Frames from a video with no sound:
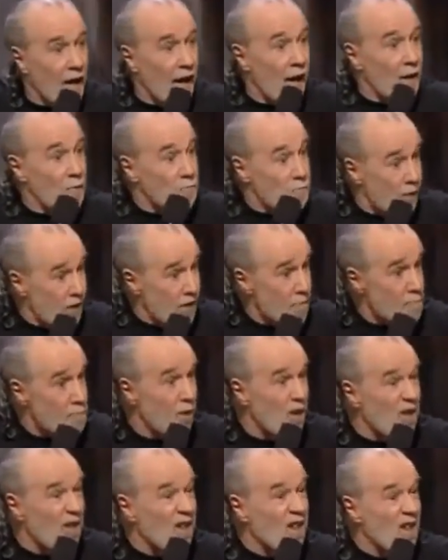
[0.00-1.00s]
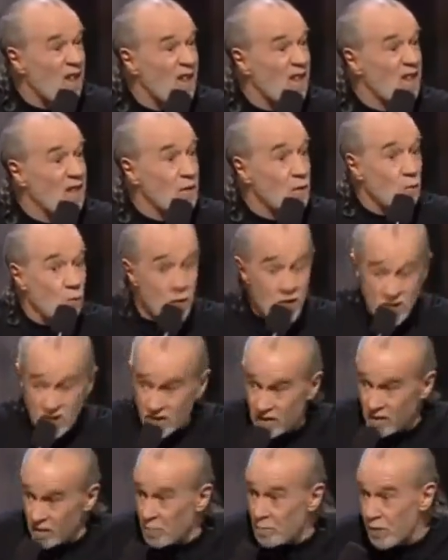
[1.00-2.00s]
And people, we
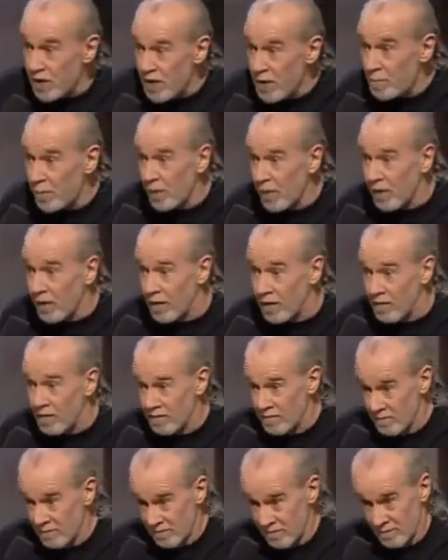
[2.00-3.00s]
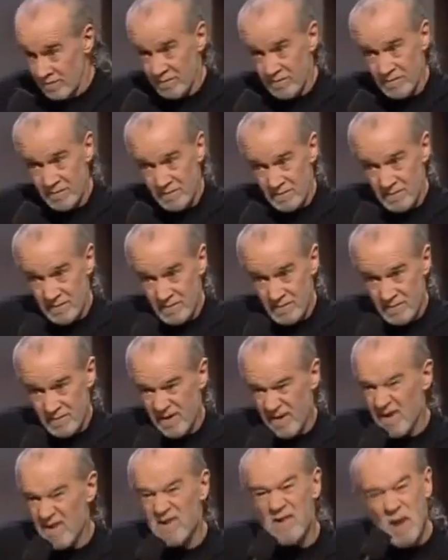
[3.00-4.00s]
kill people,
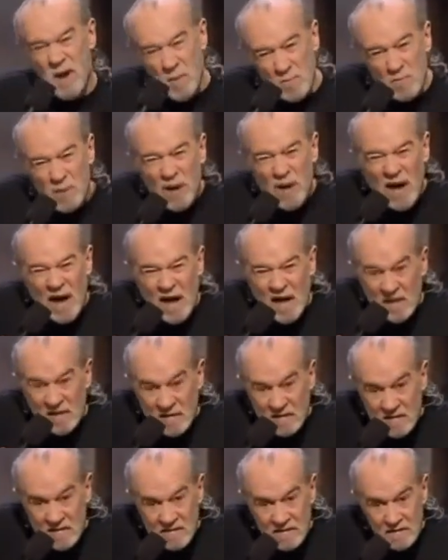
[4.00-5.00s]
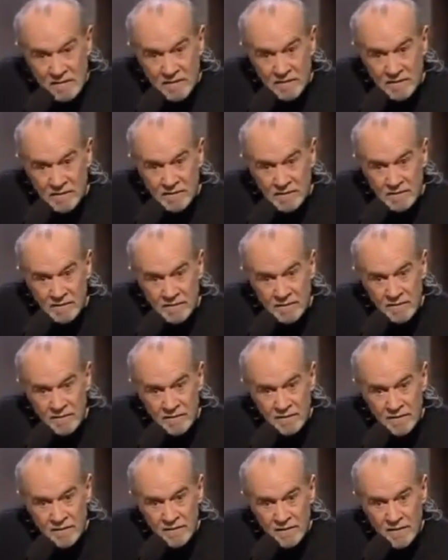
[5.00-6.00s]
because they're pests.
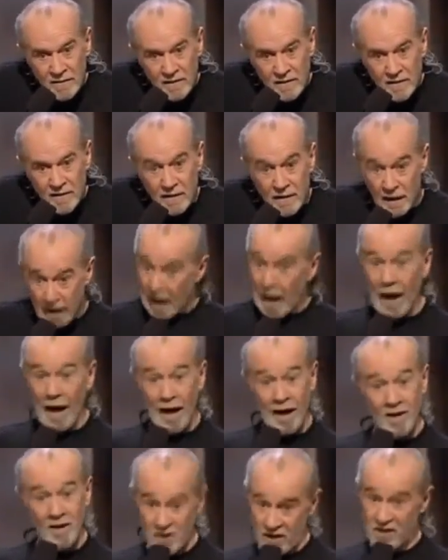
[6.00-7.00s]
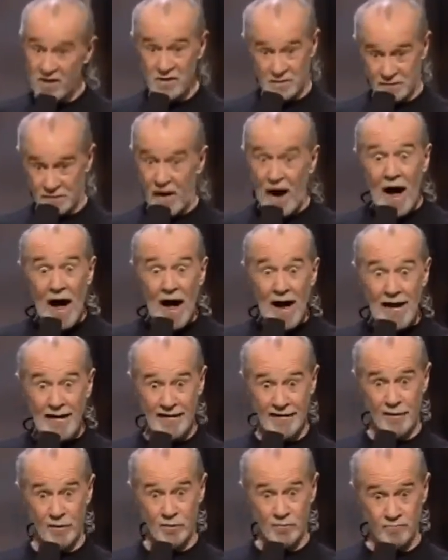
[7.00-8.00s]
And it's
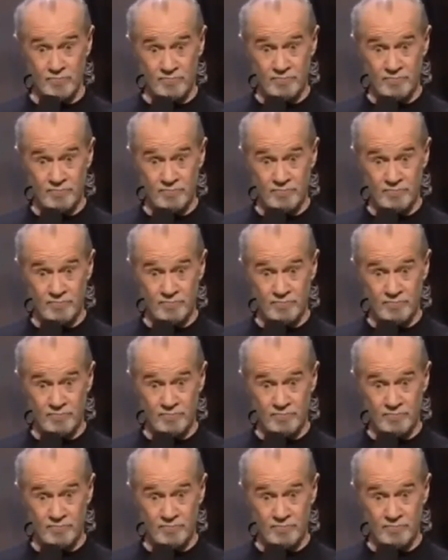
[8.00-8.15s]
fun.